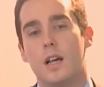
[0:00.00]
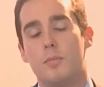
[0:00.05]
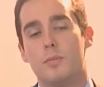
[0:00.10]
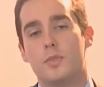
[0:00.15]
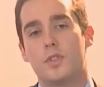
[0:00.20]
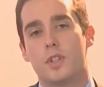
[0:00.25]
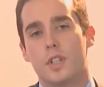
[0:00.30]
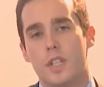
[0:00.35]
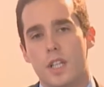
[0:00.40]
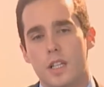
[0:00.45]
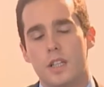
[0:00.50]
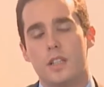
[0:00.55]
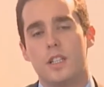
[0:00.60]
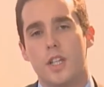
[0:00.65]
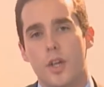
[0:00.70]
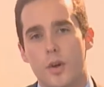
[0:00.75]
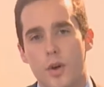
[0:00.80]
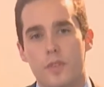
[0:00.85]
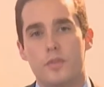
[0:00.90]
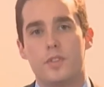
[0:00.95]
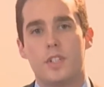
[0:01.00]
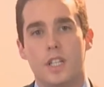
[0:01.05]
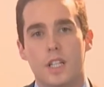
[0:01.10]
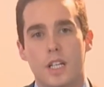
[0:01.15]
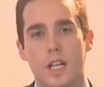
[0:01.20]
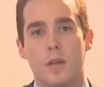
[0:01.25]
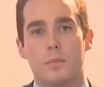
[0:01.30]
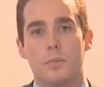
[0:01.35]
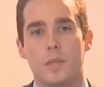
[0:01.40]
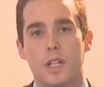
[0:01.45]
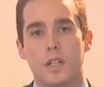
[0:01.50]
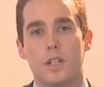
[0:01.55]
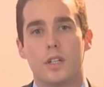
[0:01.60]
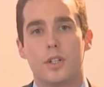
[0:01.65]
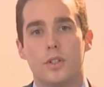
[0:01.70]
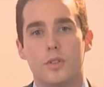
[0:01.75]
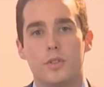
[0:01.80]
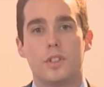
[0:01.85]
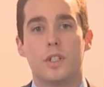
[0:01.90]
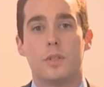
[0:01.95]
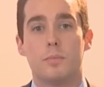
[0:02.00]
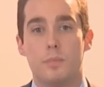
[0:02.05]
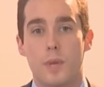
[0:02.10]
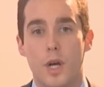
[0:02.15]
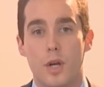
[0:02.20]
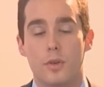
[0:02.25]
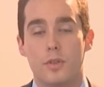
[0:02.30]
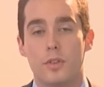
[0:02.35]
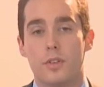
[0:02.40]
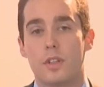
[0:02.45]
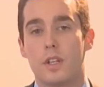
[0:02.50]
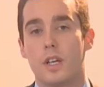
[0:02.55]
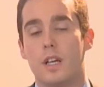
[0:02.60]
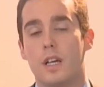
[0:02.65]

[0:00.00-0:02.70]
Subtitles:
so that the OFT can be included in both.